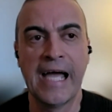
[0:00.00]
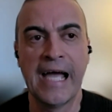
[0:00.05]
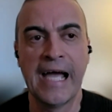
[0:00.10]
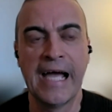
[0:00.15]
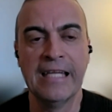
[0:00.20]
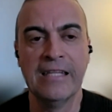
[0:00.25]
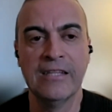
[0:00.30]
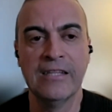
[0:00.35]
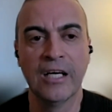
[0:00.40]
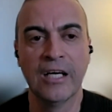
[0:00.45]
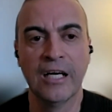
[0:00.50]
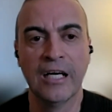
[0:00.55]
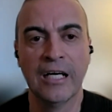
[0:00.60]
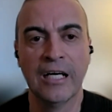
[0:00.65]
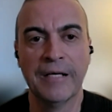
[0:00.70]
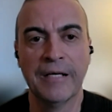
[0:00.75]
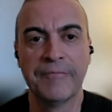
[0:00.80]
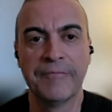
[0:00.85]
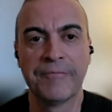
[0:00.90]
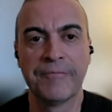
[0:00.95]
And
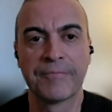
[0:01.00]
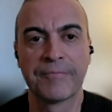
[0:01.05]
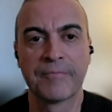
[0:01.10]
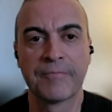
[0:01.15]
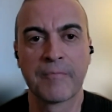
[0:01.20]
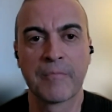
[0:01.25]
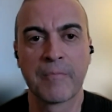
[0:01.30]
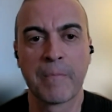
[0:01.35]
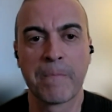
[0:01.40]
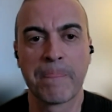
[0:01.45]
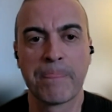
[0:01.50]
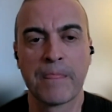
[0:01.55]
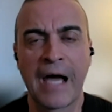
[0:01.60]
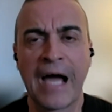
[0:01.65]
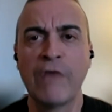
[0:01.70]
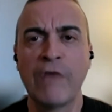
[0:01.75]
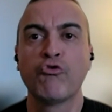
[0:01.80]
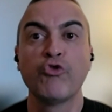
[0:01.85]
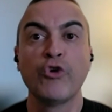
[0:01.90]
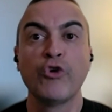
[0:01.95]
I
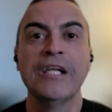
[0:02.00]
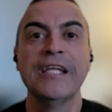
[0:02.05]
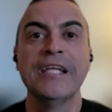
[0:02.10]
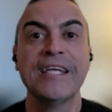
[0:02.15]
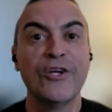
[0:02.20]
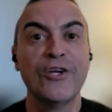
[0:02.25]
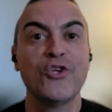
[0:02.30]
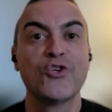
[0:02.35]
really